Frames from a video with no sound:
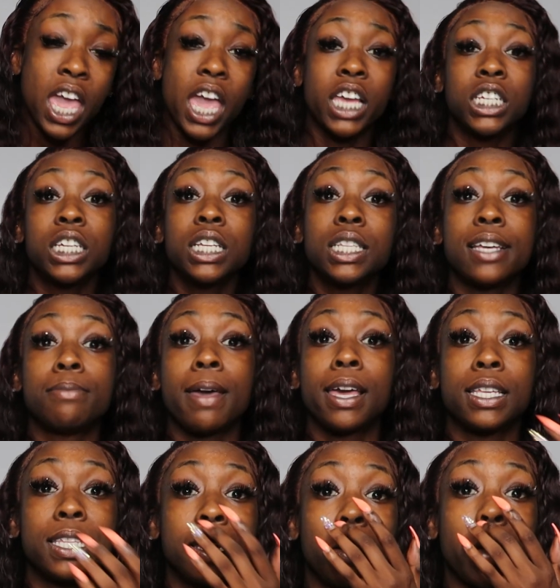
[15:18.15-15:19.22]
And she texted
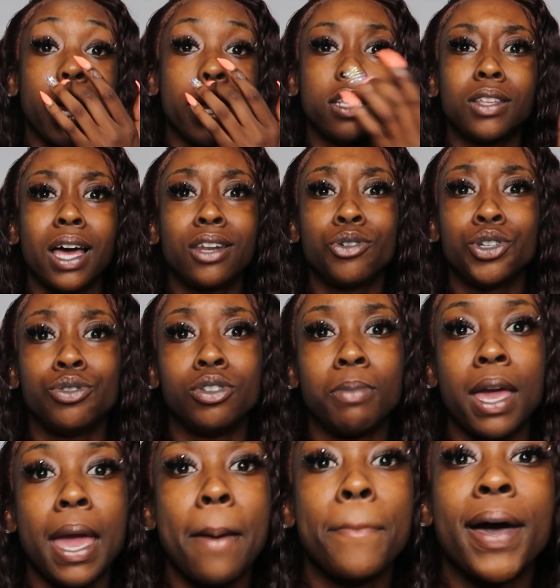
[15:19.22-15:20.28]
back and said, okay, so I knew she was
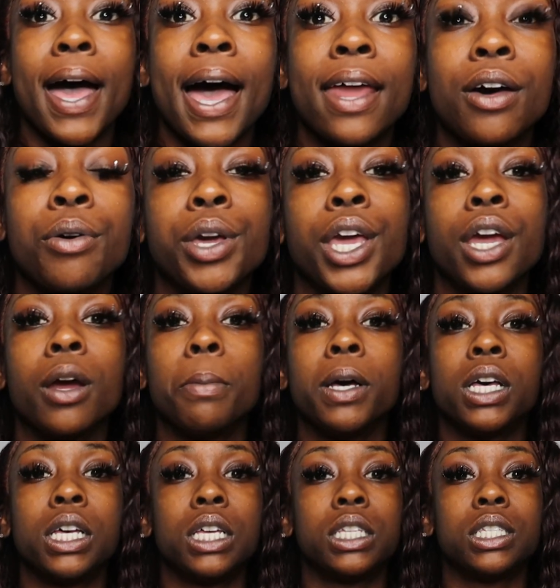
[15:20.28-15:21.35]
mad, but I don't care
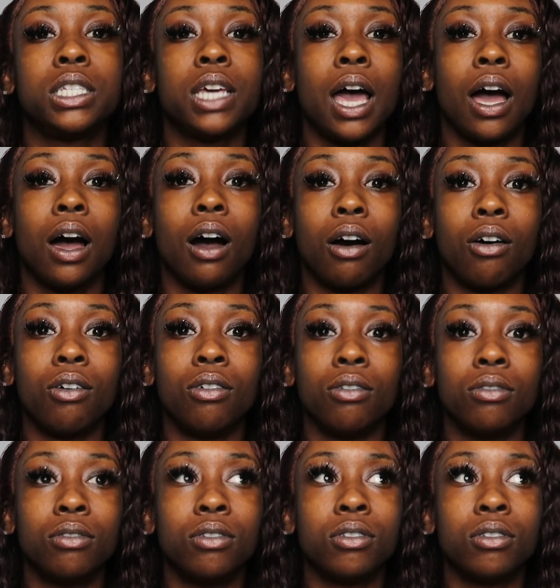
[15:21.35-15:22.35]
because y'all